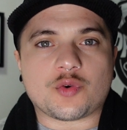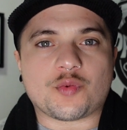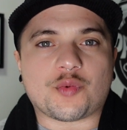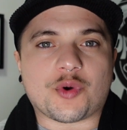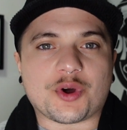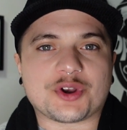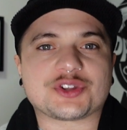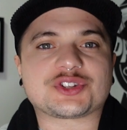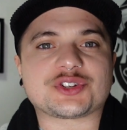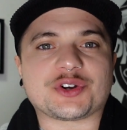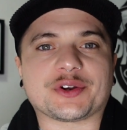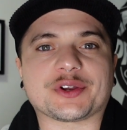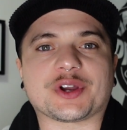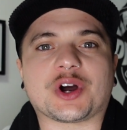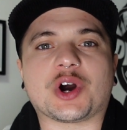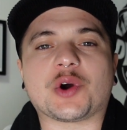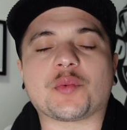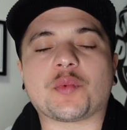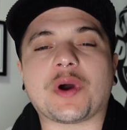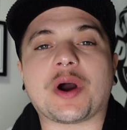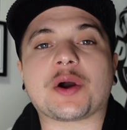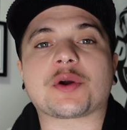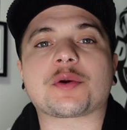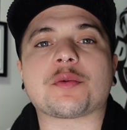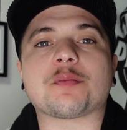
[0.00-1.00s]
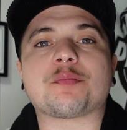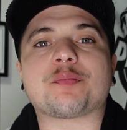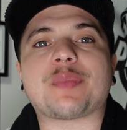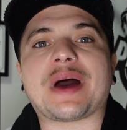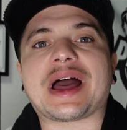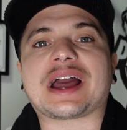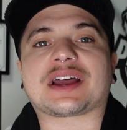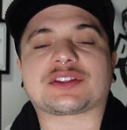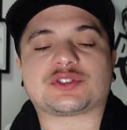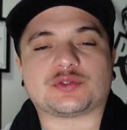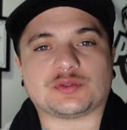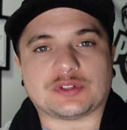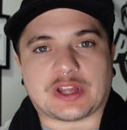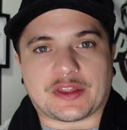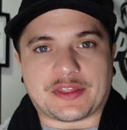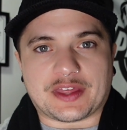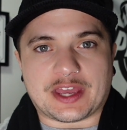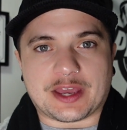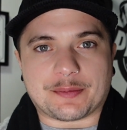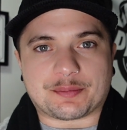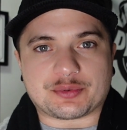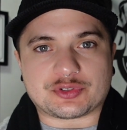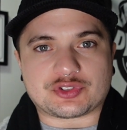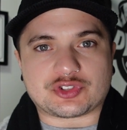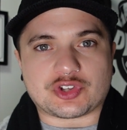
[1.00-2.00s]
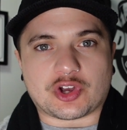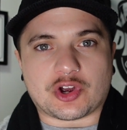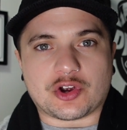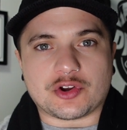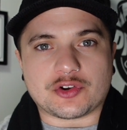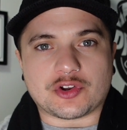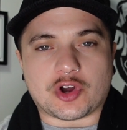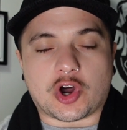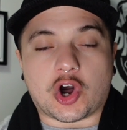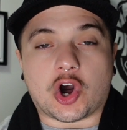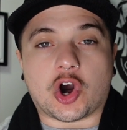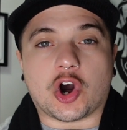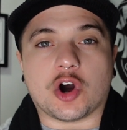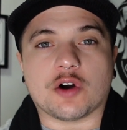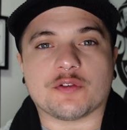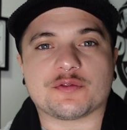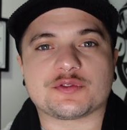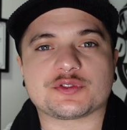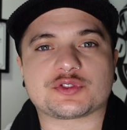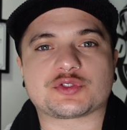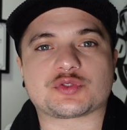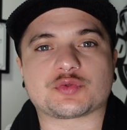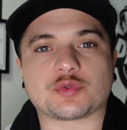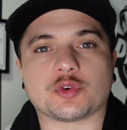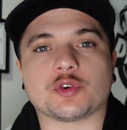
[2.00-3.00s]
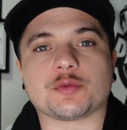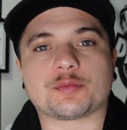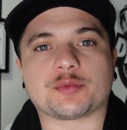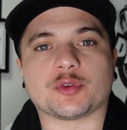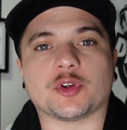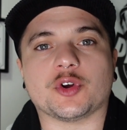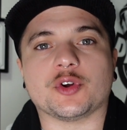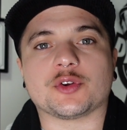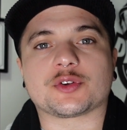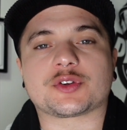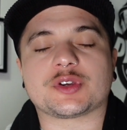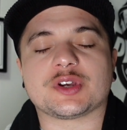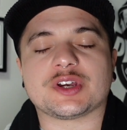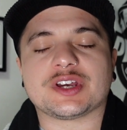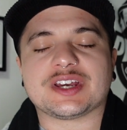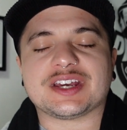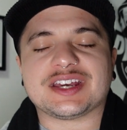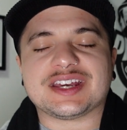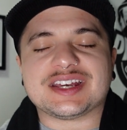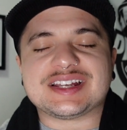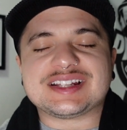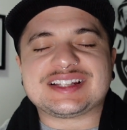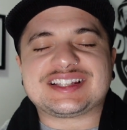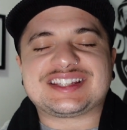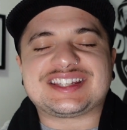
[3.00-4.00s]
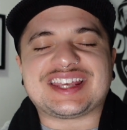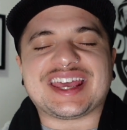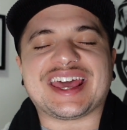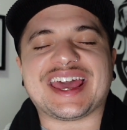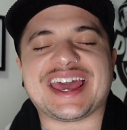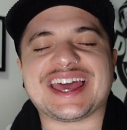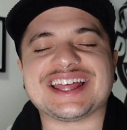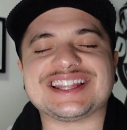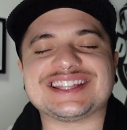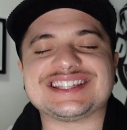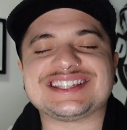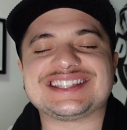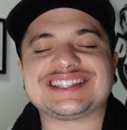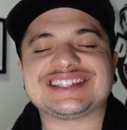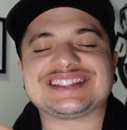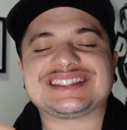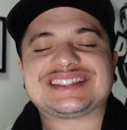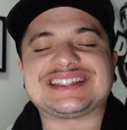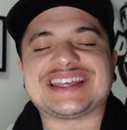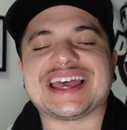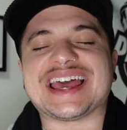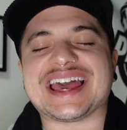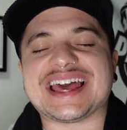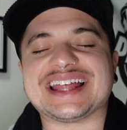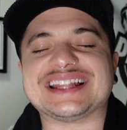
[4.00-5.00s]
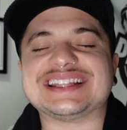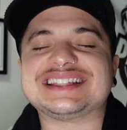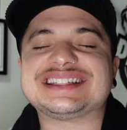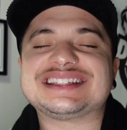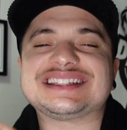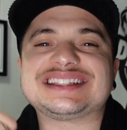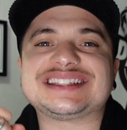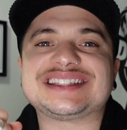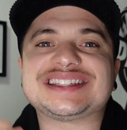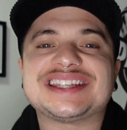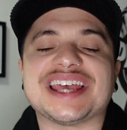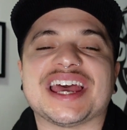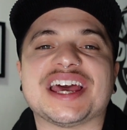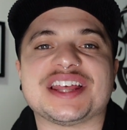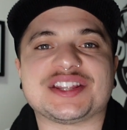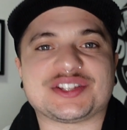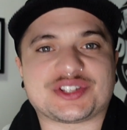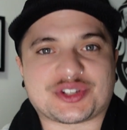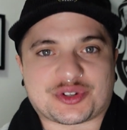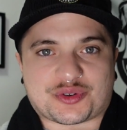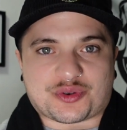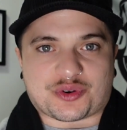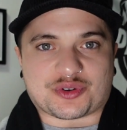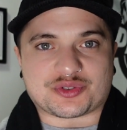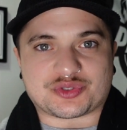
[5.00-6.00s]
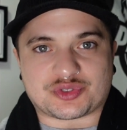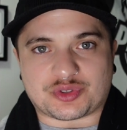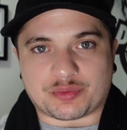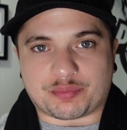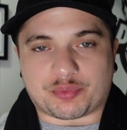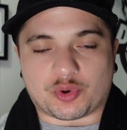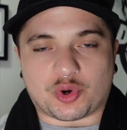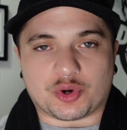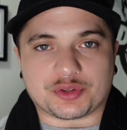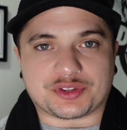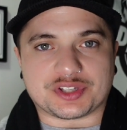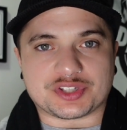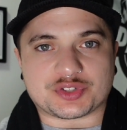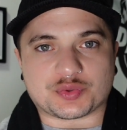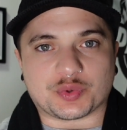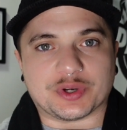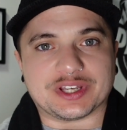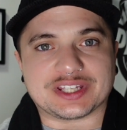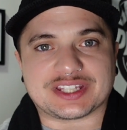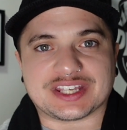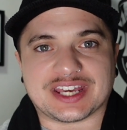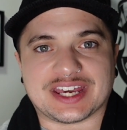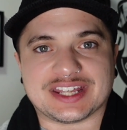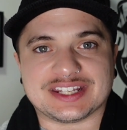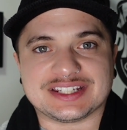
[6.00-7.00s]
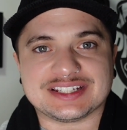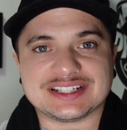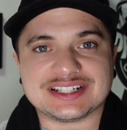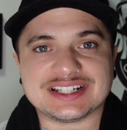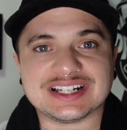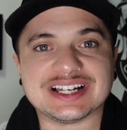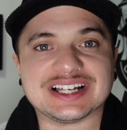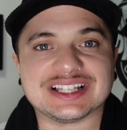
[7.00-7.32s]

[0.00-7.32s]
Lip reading: What is going on? Welcome back to another episode of Swoop Luke. Tens across the board this weekend.